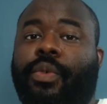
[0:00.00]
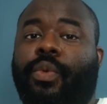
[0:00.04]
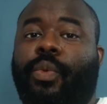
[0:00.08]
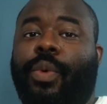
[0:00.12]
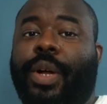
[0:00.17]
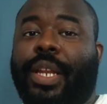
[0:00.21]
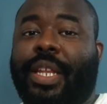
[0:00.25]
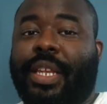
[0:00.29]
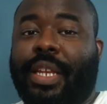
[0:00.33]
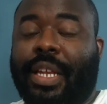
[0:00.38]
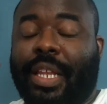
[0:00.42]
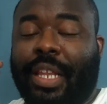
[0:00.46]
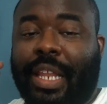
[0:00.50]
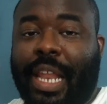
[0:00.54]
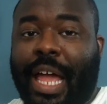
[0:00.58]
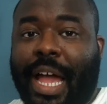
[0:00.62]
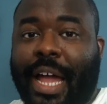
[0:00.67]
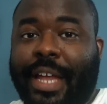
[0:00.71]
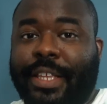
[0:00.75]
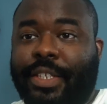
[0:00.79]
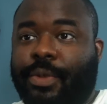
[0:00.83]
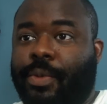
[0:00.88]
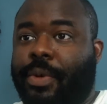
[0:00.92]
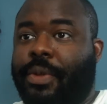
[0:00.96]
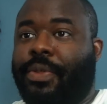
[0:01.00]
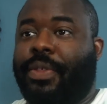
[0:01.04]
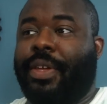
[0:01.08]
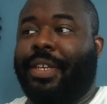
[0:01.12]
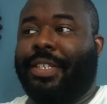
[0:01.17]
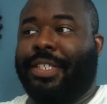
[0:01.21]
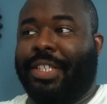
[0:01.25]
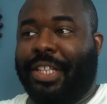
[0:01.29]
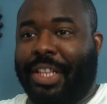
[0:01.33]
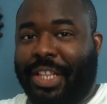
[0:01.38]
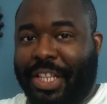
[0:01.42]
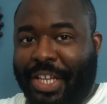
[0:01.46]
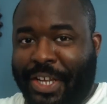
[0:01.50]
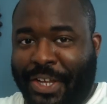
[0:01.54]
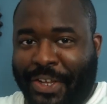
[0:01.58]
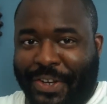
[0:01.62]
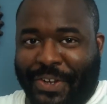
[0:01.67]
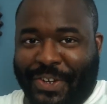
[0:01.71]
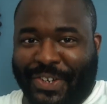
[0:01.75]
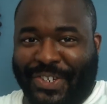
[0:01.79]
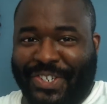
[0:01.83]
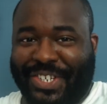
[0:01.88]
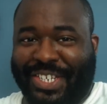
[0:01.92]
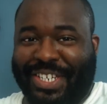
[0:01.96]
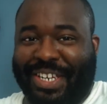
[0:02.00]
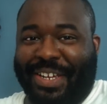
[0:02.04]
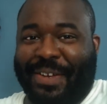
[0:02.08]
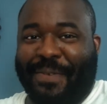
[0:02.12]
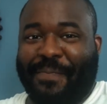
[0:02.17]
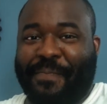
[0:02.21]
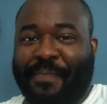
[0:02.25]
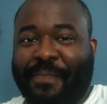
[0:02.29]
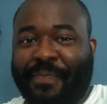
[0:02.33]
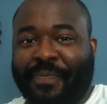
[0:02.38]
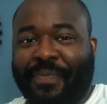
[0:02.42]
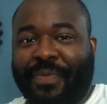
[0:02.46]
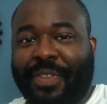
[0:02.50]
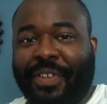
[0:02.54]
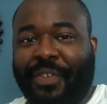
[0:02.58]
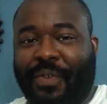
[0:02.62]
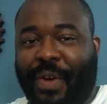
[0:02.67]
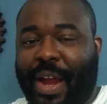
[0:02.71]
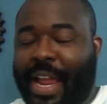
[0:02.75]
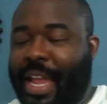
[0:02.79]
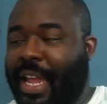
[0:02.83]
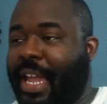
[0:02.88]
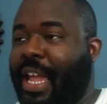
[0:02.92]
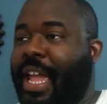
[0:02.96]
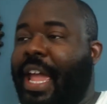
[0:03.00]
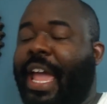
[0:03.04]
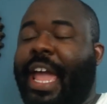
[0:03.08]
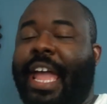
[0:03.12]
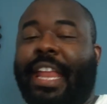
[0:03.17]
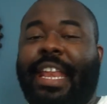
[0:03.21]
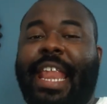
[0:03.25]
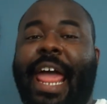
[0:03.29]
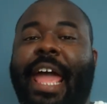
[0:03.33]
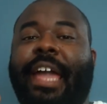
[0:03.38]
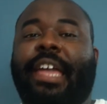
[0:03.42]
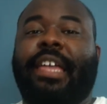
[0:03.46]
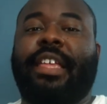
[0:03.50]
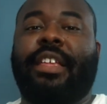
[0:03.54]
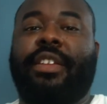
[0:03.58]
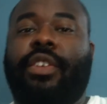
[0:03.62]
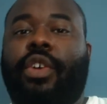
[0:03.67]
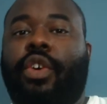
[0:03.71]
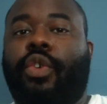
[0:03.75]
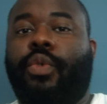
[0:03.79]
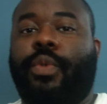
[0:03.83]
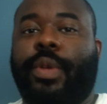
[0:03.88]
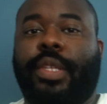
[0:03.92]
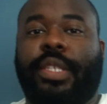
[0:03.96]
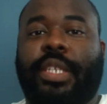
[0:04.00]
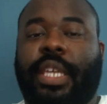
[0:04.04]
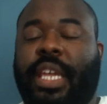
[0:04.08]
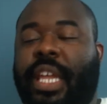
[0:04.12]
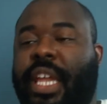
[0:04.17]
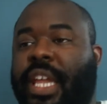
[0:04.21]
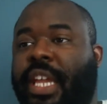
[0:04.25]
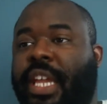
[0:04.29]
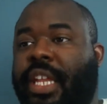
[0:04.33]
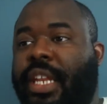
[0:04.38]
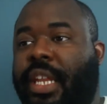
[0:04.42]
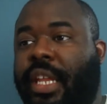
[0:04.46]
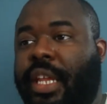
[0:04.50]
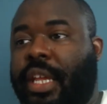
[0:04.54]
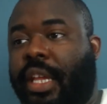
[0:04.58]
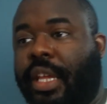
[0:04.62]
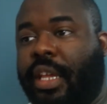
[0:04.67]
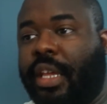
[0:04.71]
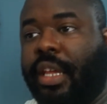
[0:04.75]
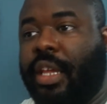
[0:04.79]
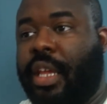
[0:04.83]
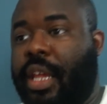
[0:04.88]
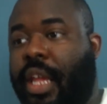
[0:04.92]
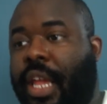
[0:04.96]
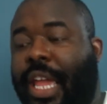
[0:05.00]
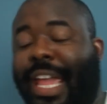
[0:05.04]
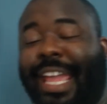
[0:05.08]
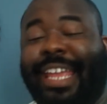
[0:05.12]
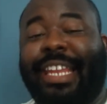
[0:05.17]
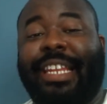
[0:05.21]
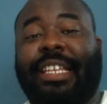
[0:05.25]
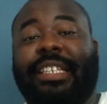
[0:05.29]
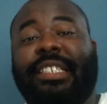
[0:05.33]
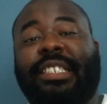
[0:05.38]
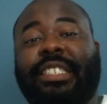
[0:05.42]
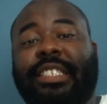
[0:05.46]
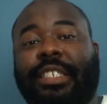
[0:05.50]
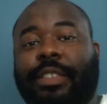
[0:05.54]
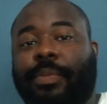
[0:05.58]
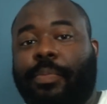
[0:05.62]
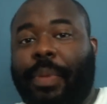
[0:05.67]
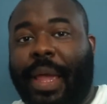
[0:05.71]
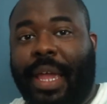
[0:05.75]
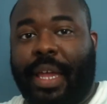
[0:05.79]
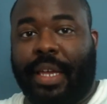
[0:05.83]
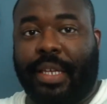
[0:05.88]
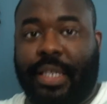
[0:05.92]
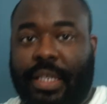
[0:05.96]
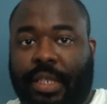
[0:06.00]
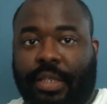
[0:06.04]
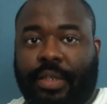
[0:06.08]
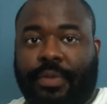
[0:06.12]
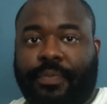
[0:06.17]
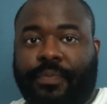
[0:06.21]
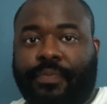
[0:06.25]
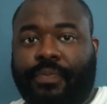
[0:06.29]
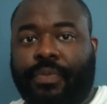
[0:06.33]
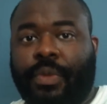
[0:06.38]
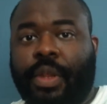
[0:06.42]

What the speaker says: What it aligns with is leadership, right? And that can go into any space.